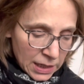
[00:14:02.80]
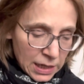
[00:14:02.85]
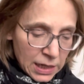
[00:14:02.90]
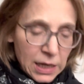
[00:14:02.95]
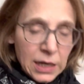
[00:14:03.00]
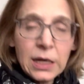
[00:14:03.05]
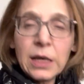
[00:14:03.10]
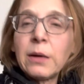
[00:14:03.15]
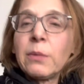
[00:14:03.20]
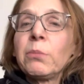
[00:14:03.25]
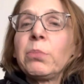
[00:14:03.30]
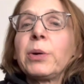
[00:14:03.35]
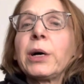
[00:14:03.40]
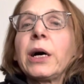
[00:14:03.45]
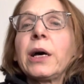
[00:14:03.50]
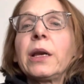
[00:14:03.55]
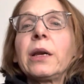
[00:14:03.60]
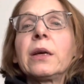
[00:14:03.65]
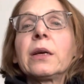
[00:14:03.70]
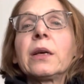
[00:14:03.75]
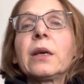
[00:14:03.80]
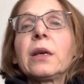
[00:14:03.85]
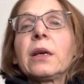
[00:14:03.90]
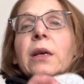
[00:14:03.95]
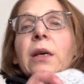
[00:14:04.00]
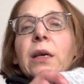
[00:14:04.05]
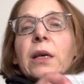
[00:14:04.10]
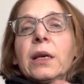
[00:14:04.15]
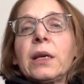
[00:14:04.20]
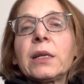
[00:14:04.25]
it, but
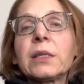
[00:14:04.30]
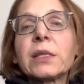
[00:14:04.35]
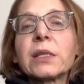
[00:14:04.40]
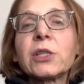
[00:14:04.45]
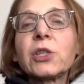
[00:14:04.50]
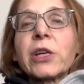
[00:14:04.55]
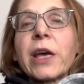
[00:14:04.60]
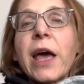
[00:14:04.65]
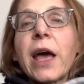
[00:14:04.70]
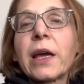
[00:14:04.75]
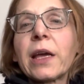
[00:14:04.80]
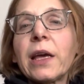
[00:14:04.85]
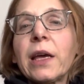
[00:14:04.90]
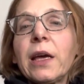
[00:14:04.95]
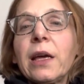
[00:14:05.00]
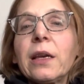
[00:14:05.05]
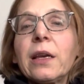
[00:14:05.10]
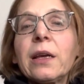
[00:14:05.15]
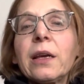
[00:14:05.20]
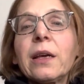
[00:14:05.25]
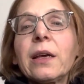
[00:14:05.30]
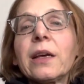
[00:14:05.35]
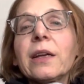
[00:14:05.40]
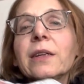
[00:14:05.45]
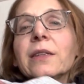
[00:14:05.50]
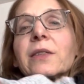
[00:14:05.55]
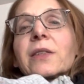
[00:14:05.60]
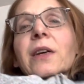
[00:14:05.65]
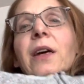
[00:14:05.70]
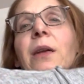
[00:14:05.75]
it's a jacket and
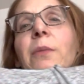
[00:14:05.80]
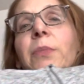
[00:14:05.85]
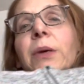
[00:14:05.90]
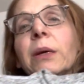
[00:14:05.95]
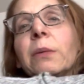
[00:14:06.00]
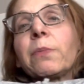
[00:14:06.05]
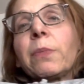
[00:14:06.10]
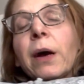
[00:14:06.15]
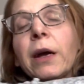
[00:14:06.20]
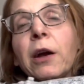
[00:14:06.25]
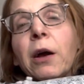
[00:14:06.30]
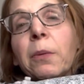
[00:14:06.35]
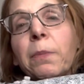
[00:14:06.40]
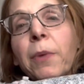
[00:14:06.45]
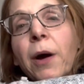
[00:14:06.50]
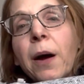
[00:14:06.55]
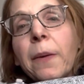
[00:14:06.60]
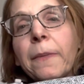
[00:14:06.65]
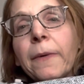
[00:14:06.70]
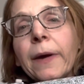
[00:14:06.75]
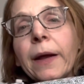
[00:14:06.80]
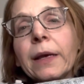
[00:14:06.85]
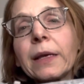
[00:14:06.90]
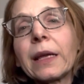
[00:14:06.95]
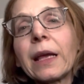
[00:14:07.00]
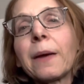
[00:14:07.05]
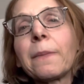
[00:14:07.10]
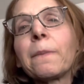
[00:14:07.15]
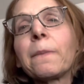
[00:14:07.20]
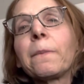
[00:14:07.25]
it's got a big paw print.
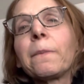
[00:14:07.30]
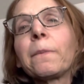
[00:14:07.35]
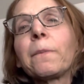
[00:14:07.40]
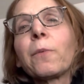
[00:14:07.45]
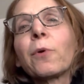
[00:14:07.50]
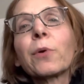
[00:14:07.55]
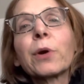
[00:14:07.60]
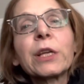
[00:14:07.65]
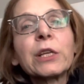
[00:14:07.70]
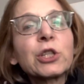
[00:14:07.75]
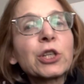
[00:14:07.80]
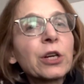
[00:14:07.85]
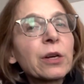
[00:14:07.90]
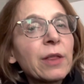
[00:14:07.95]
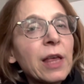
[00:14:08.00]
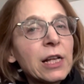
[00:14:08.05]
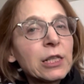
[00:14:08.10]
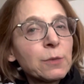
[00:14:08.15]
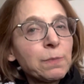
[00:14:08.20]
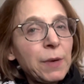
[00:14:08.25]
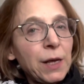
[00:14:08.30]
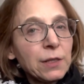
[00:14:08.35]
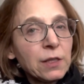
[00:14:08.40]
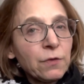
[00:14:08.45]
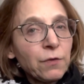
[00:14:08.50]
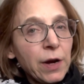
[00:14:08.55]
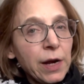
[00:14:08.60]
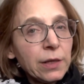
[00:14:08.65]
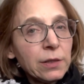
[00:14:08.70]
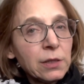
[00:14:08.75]
I'm pretty sure that's Best
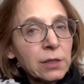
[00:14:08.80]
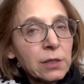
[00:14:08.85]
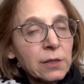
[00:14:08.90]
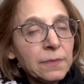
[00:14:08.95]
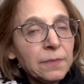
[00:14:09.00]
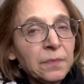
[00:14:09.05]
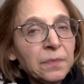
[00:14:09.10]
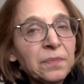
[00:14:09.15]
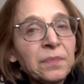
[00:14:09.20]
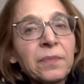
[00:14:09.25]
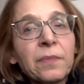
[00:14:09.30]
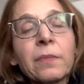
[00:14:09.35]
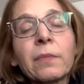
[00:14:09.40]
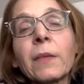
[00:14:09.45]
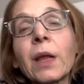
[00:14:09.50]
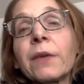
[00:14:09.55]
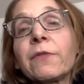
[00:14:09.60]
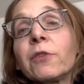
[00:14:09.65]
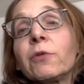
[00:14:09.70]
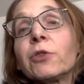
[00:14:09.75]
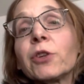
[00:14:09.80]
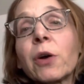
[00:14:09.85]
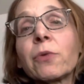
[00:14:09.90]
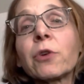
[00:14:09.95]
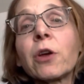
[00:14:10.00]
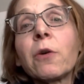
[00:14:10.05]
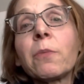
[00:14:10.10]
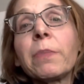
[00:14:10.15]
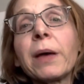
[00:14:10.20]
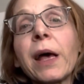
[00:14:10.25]
Friends. If you don't
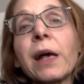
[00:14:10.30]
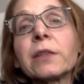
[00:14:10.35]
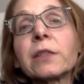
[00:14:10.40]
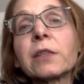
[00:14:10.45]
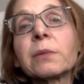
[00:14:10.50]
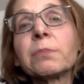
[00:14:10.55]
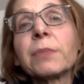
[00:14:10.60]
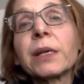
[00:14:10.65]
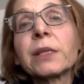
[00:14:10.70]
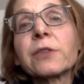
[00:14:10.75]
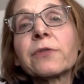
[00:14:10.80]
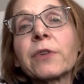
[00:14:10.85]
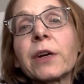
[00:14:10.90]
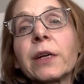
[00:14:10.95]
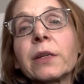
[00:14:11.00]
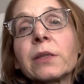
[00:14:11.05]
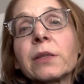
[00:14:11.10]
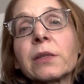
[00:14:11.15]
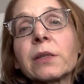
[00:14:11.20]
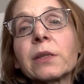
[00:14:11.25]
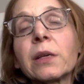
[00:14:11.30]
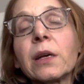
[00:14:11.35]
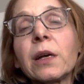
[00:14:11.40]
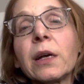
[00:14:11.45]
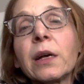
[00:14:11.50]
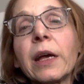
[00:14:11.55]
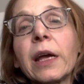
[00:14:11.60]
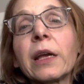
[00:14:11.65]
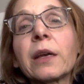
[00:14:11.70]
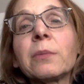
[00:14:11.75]
know Best, Best Friends
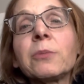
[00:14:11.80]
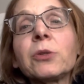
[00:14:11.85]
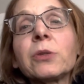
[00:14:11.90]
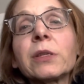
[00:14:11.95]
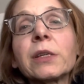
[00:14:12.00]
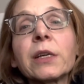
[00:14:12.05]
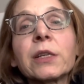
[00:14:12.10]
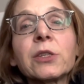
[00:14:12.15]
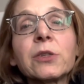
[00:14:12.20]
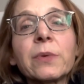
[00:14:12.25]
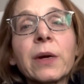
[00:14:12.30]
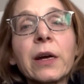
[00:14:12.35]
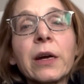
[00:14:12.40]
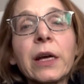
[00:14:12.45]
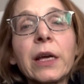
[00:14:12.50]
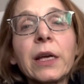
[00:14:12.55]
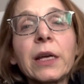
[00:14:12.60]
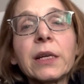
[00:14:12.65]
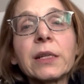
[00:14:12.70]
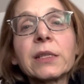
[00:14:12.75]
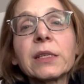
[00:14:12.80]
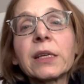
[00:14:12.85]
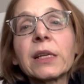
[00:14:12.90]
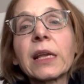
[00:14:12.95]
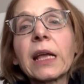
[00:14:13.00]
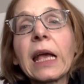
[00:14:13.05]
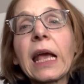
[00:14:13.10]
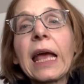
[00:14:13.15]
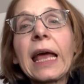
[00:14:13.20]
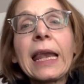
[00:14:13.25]
uh, Animal Sanctuary, it's
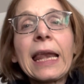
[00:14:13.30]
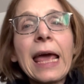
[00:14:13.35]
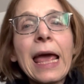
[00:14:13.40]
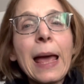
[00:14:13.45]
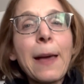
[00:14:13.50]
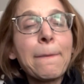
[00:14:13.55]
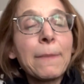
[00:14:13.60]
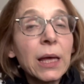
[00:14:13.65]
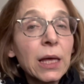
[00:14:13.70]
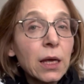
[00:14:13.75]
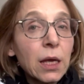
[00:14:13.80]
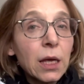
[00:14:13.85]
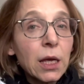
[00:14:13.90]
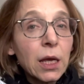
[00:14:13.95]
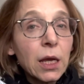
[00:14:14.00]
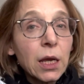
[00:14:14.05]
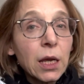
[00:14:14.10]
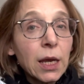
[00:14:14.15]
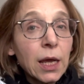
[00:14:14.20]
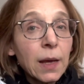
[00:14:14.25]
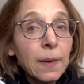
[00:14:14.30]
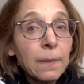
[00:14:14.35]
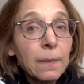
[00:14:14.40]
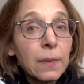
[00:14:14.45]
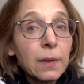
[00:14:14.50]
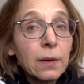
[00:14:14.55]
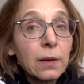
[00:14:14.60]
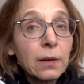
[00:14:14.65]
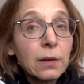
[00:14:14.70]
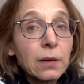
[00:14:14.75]
in Kanab. Kanab?
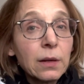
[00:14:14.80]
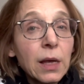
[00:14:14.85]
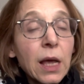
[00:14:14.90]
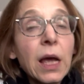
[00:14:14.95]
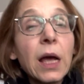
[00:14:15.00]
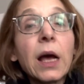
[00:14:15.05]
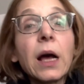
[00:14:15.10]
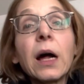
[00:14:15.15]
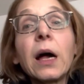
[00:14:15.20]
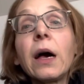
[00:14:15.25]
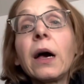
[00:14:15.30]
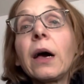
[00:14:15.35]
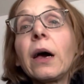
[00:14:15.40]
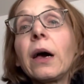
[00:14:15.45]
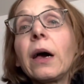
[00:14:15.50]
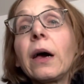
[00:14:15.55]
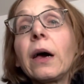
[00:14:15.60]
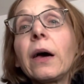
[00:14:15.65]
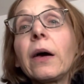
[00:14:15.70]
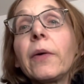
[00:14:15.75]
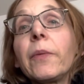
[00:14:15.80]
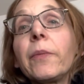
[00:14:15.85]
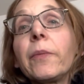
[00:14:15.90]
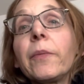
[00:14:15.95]
Uh,